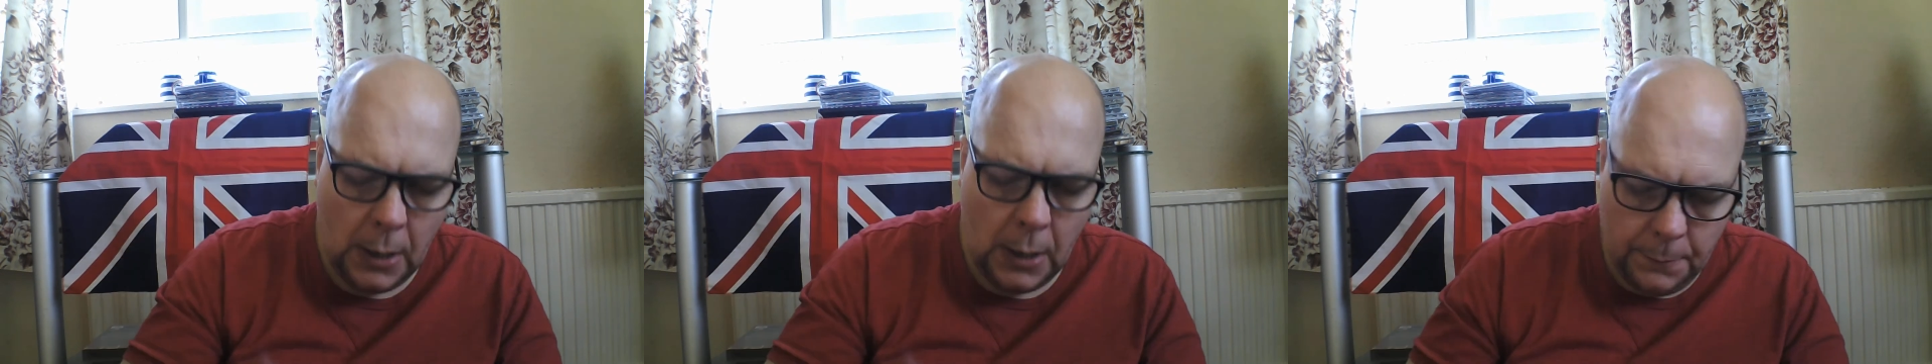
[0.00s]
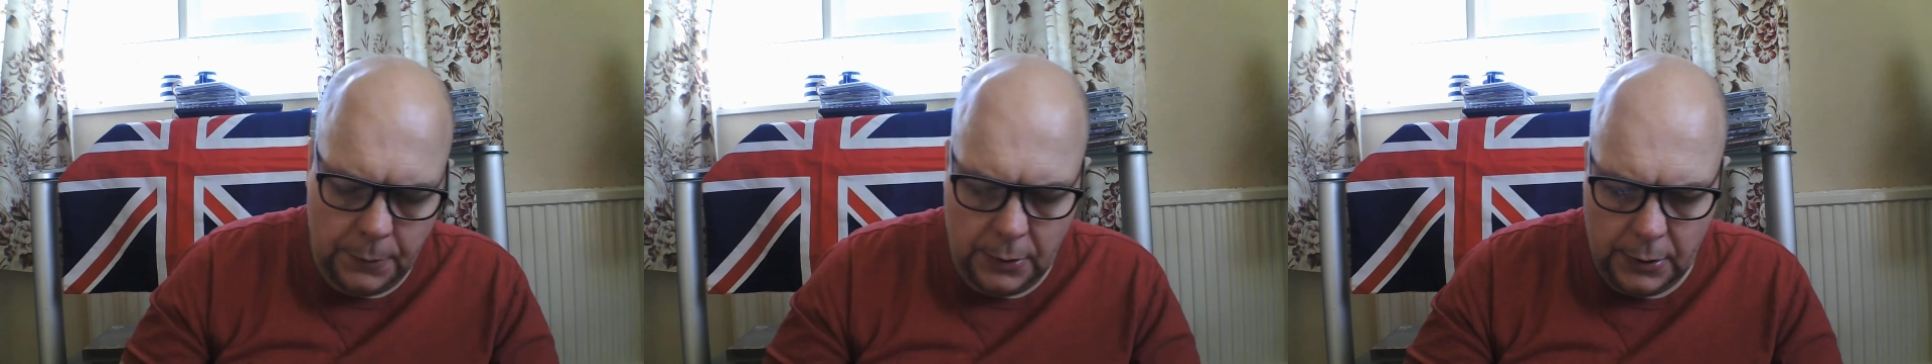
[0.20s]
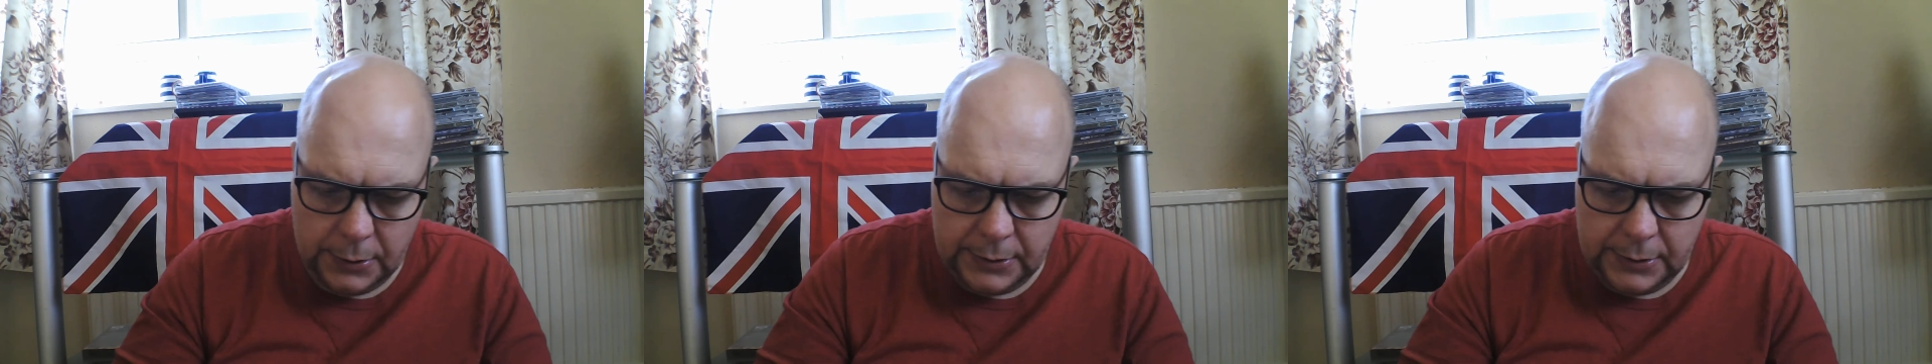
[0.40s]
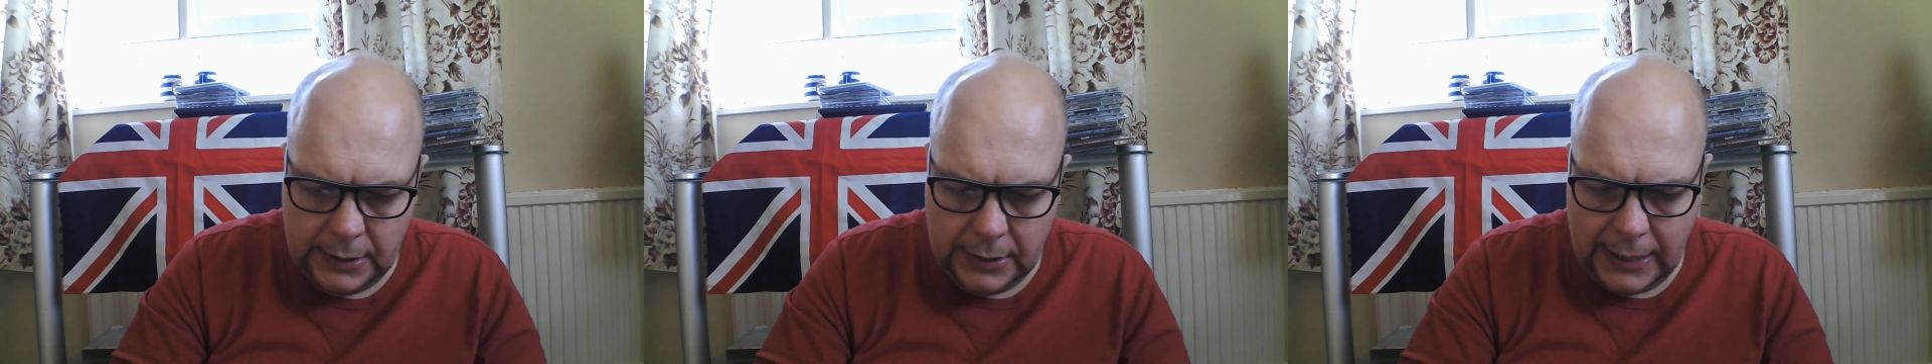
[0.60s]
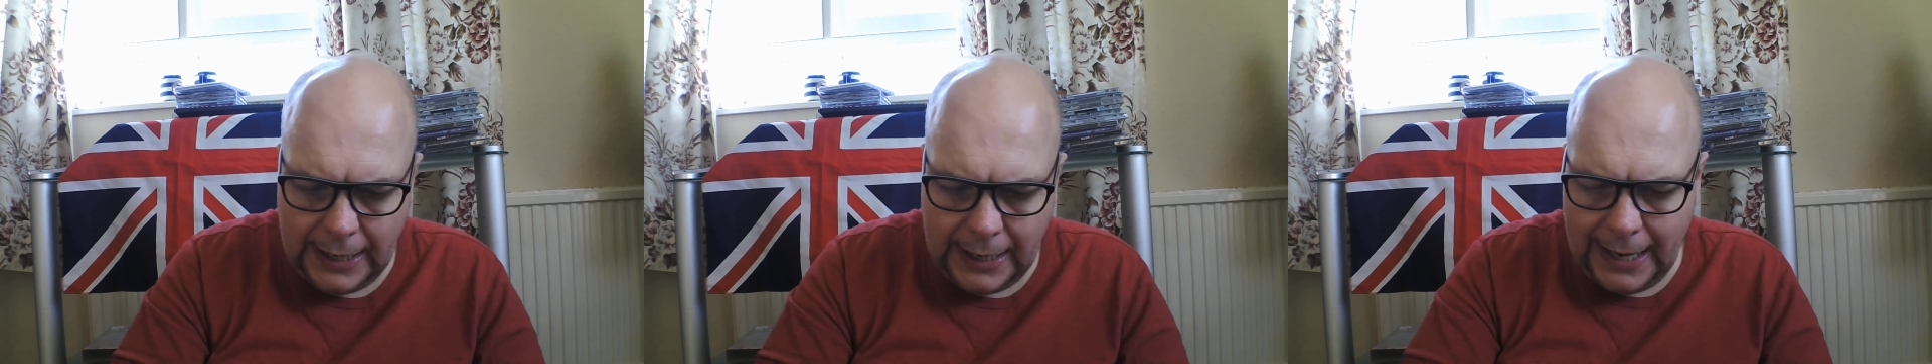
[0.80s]
But
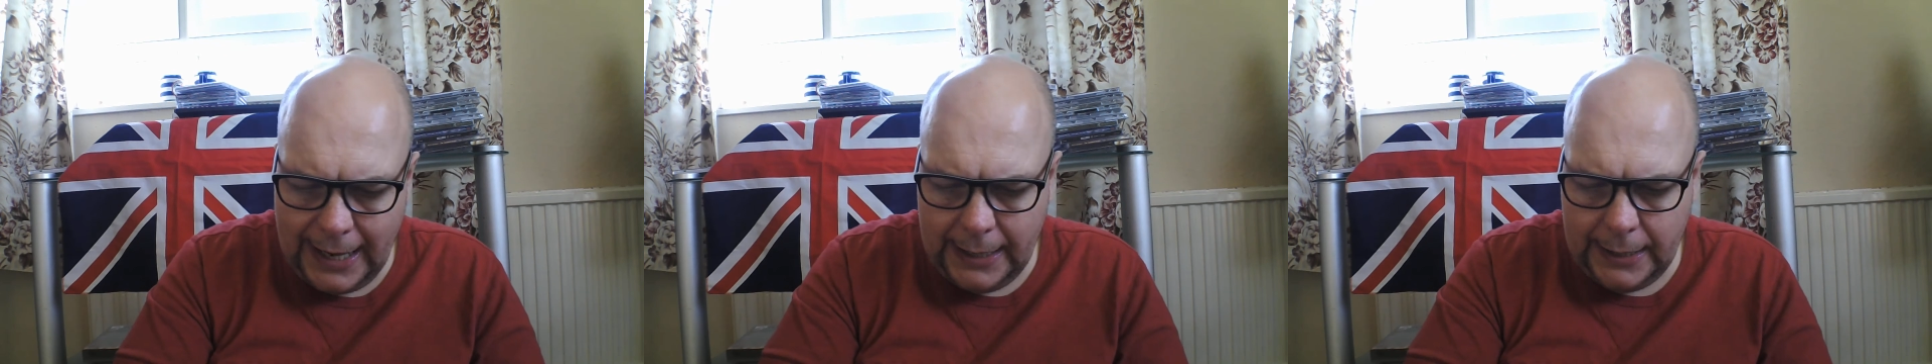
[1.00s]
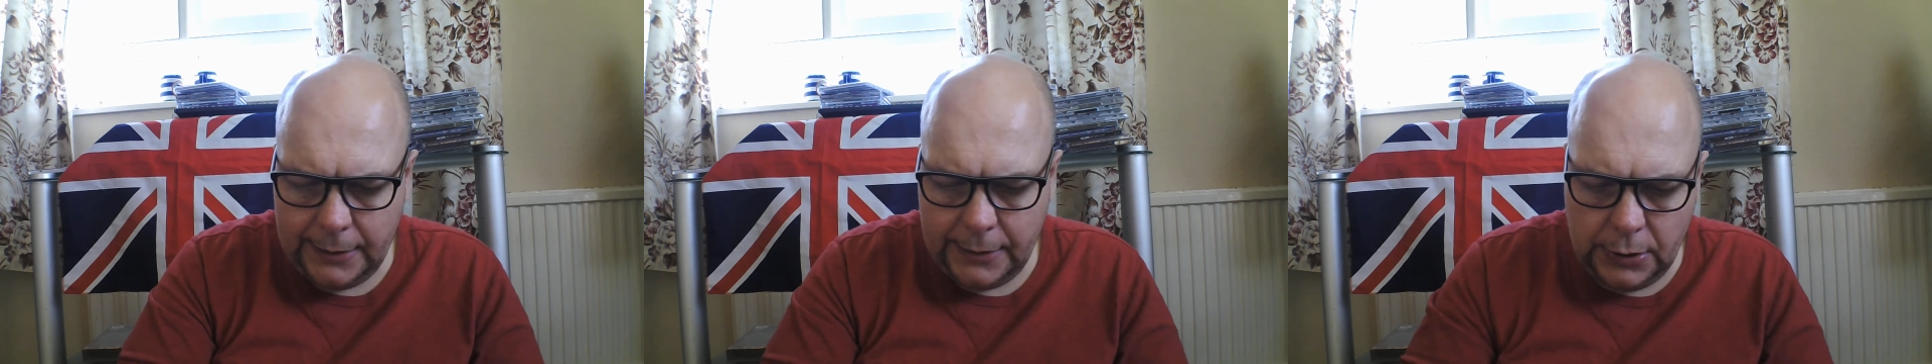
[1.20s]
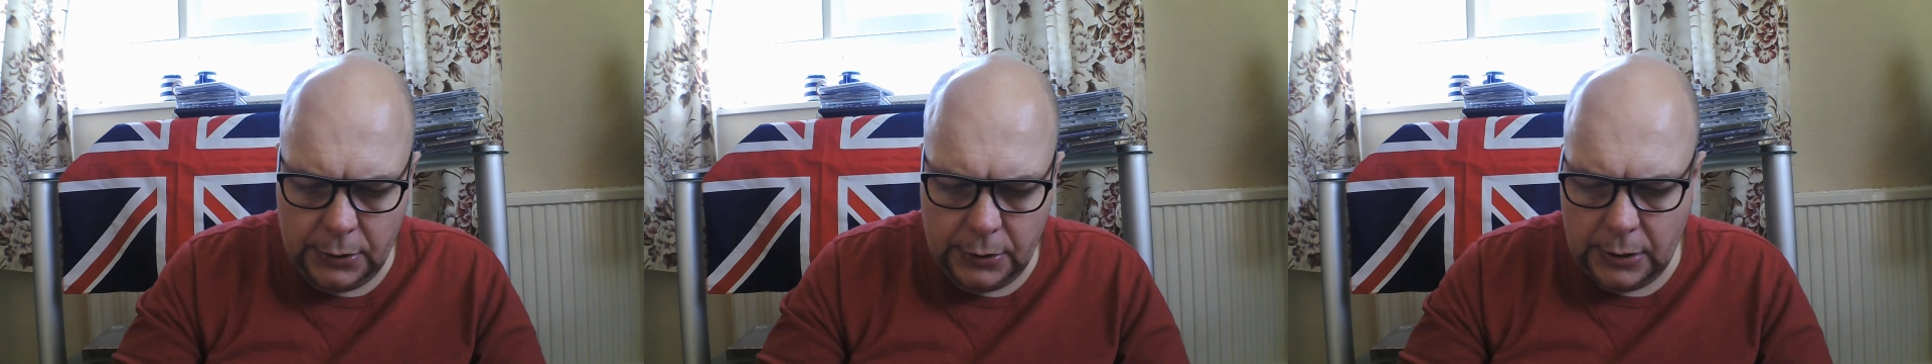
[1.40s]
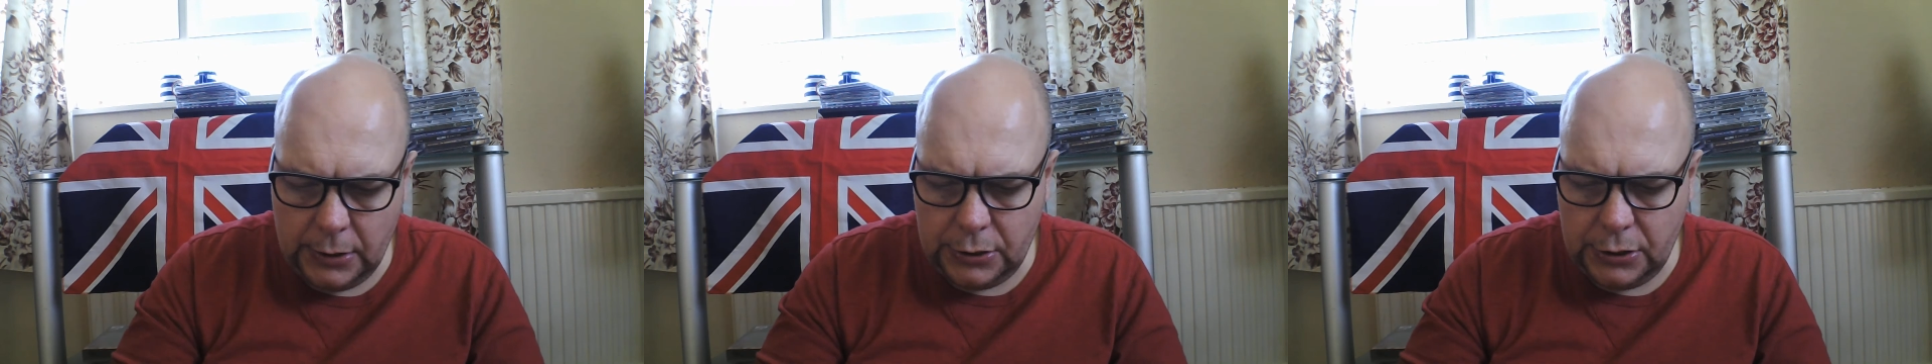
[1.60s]
they add another